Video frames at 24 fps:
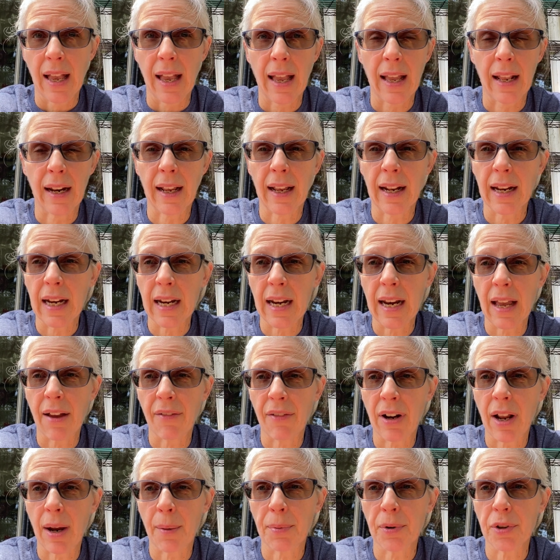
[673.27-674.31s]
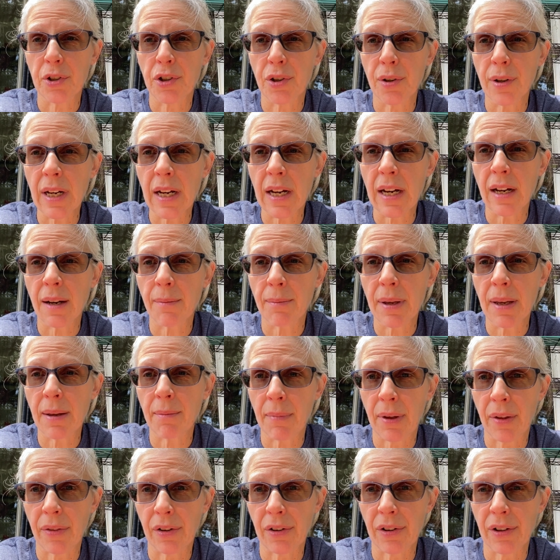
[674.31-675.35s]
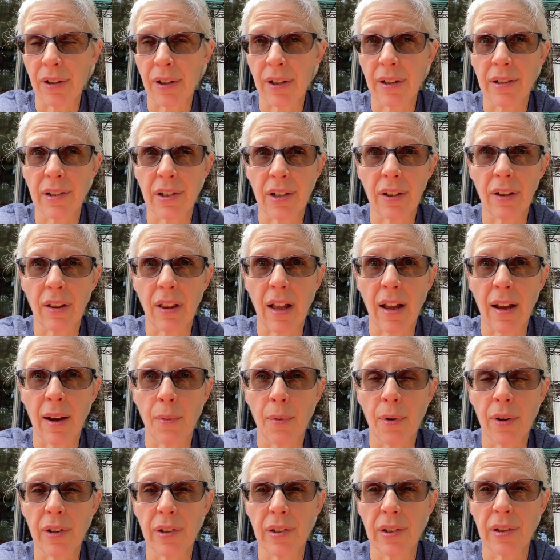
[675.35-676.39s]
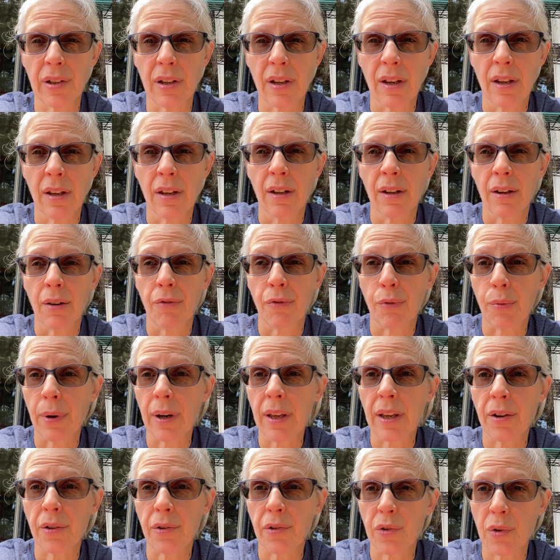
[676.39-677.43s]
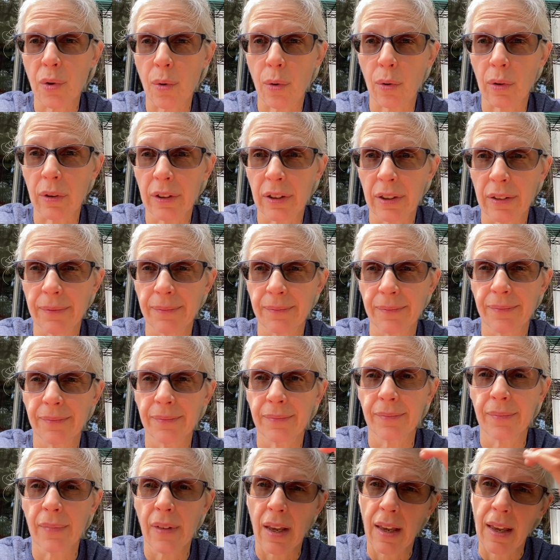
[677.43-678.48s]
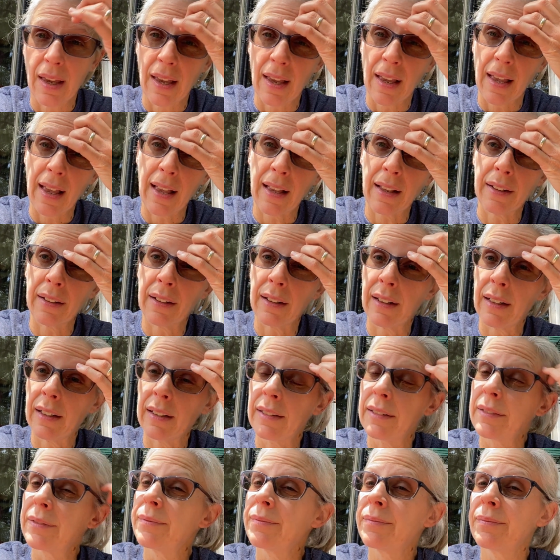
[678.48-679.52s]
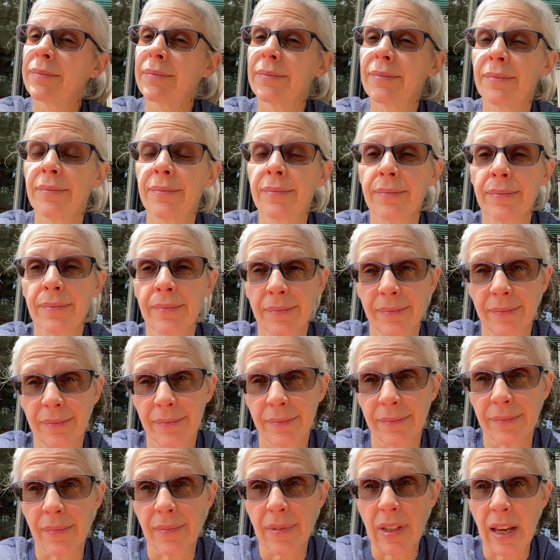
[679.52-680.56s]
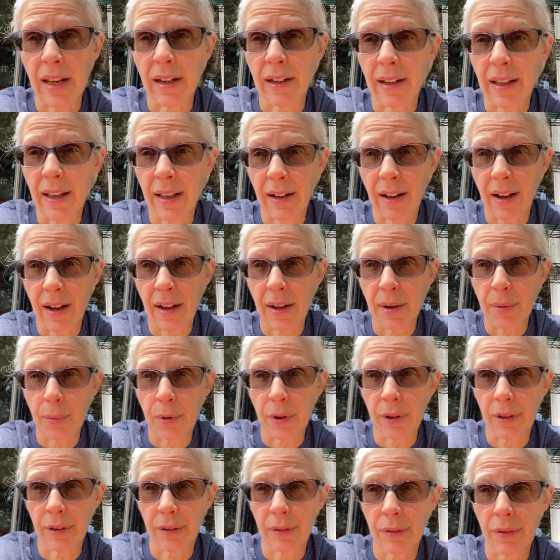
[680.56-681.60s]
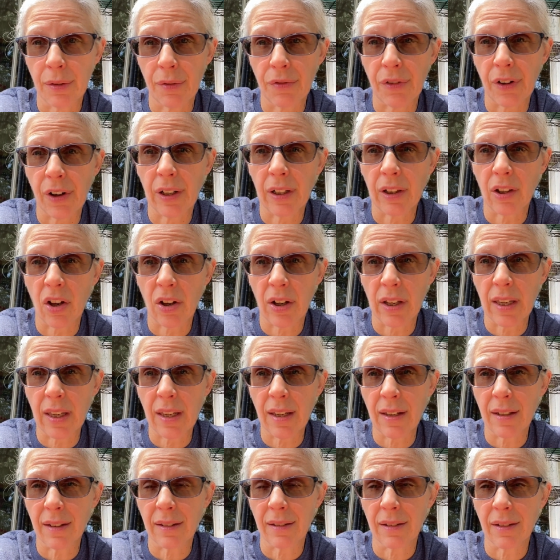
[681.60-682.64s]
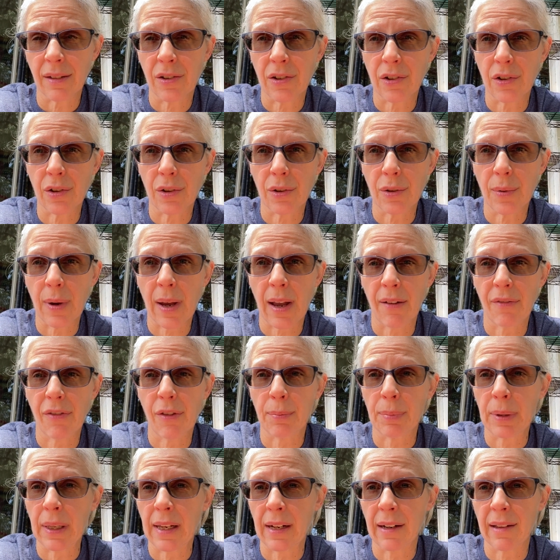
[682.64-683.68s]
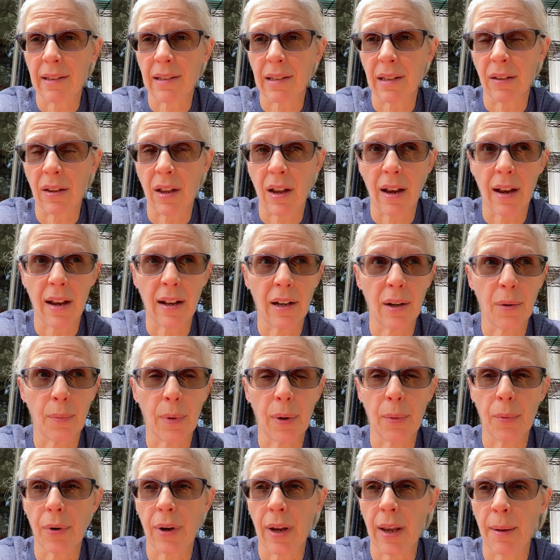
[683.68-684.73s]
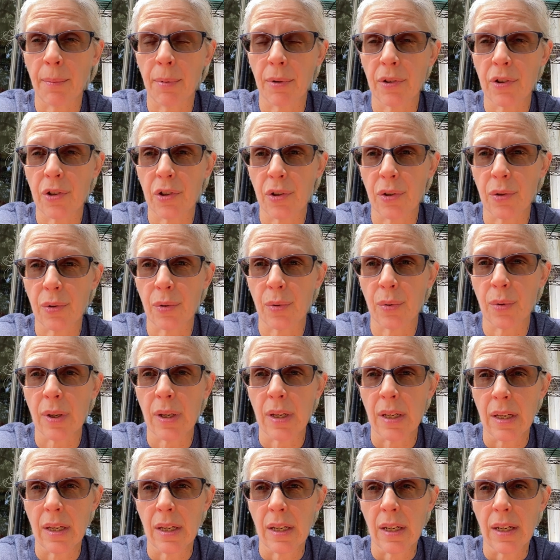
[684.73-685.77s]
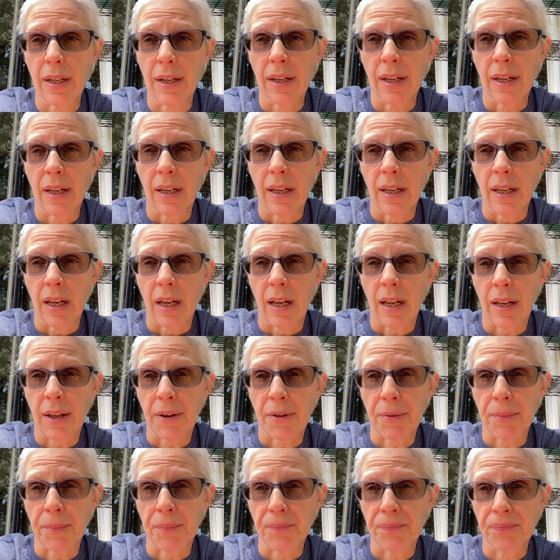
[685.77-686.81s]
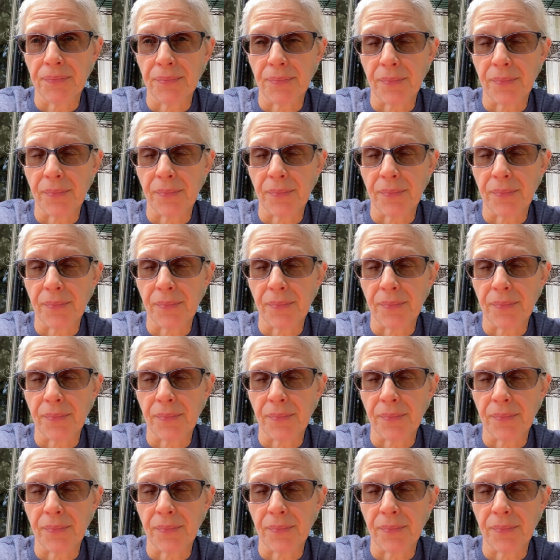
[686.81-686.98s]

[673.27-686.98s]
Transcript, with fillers: And I didn't have an opportunity to be a mother until I was 40 years old. And uh, Dana and I were very lucky to have the planets align and we were able to um,